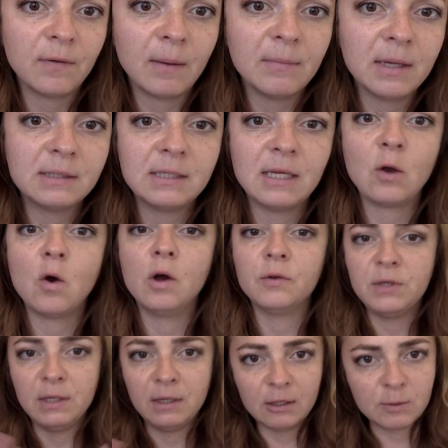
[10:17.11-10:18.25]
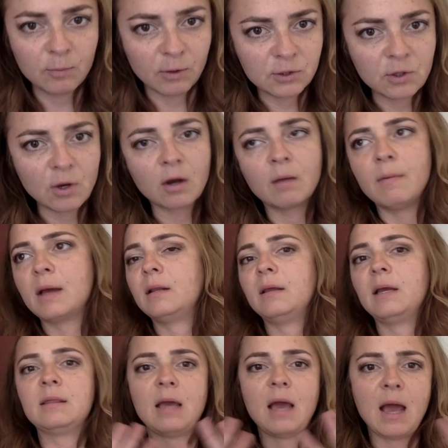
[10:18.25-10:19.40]
I'm not saying all teenage boys talk about it
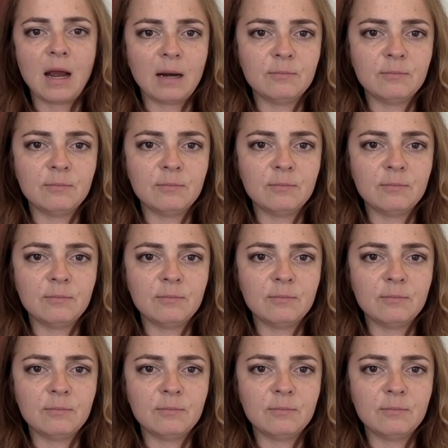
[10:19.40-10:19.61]
like that.